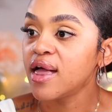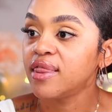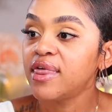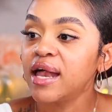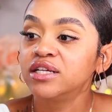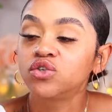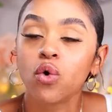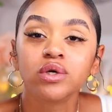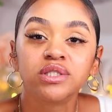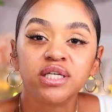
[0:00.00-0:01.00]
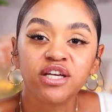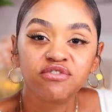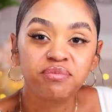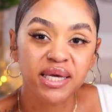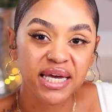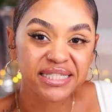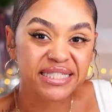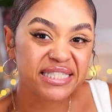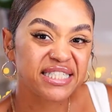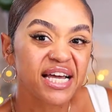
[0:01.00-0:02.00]
that is going to give me
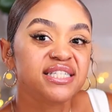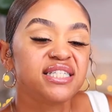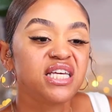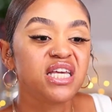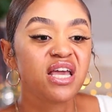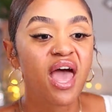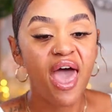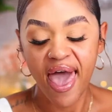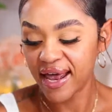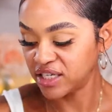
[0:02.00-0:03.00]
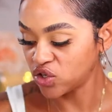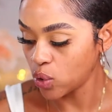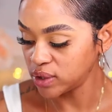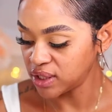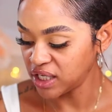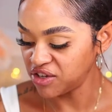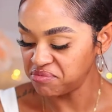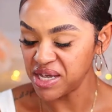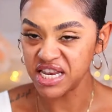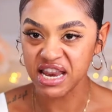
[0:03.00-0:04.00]
sexy and is going to give
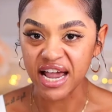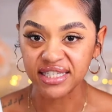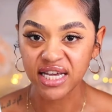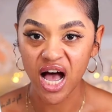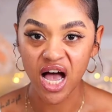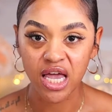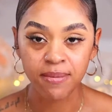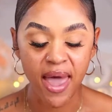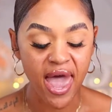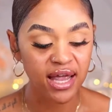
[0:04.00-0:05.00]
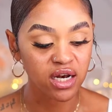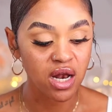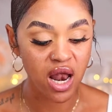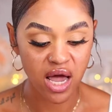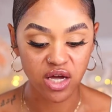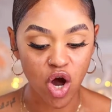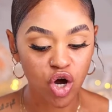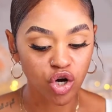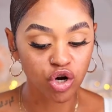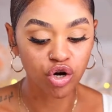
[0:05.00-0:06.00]
me nighttime and like,
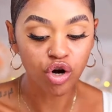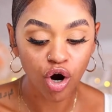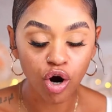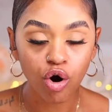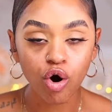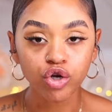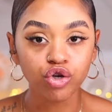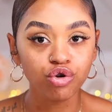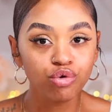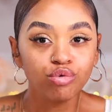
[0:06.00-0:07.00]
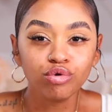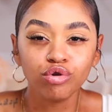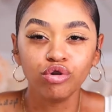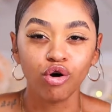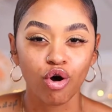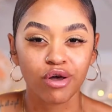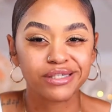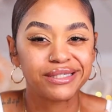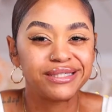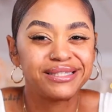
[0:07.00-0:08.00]
girl, you look
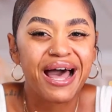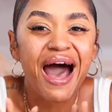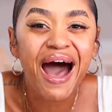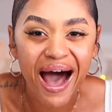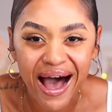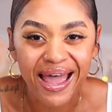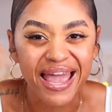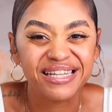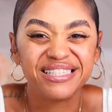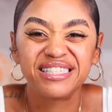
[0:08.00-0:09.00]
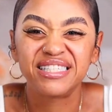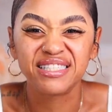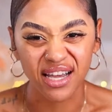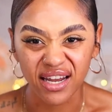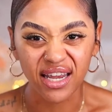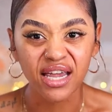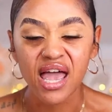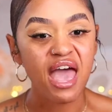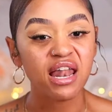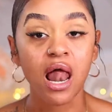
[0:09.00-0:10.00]
hot and stunning,
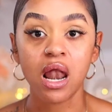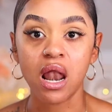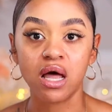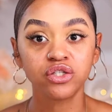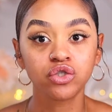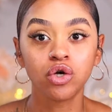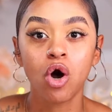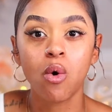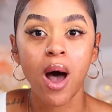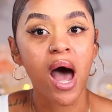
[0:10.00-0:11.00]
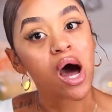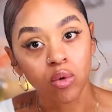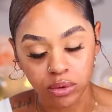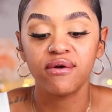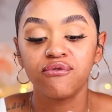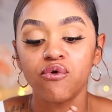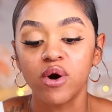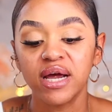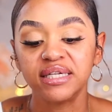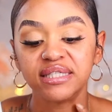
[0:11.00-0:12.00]
and let's go out
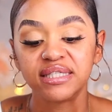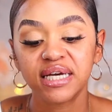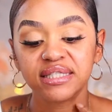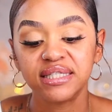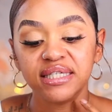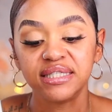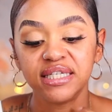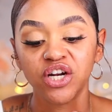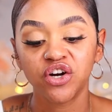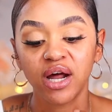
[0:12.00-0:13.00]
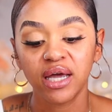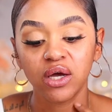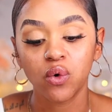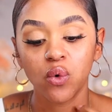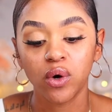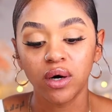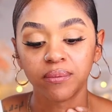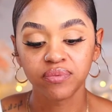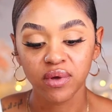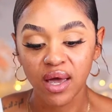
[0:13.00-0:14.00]
for a sexy dinner night,
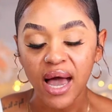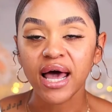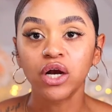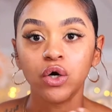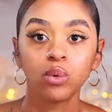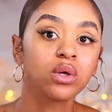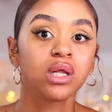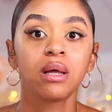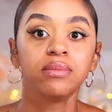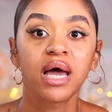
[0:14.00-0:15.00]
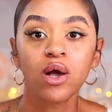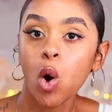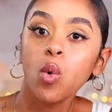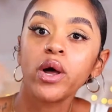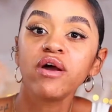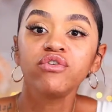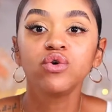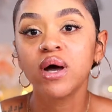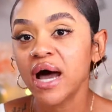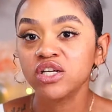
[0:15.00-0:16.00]
or I don't know, club night, or whatever you
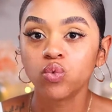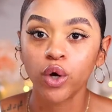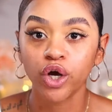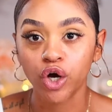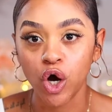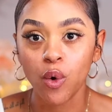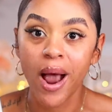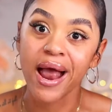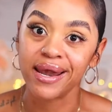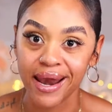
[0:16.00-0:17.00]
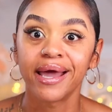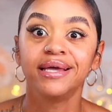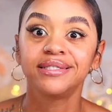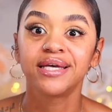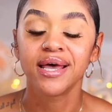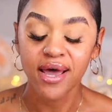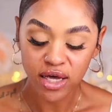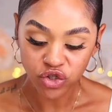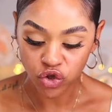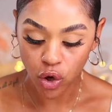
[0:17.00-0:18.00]
guys want to go at night.
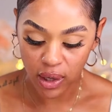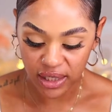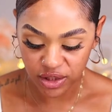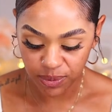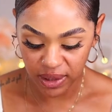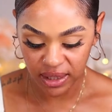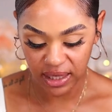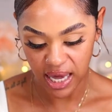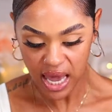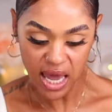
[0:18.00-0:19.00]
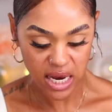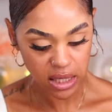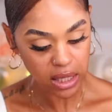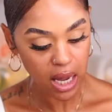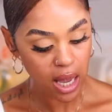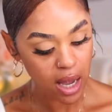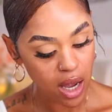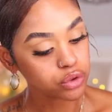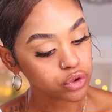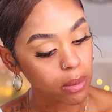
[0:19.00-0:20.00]
So let's begin.
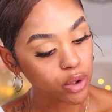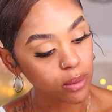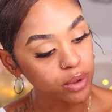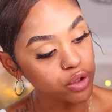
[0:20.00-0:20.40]
So I'm going to be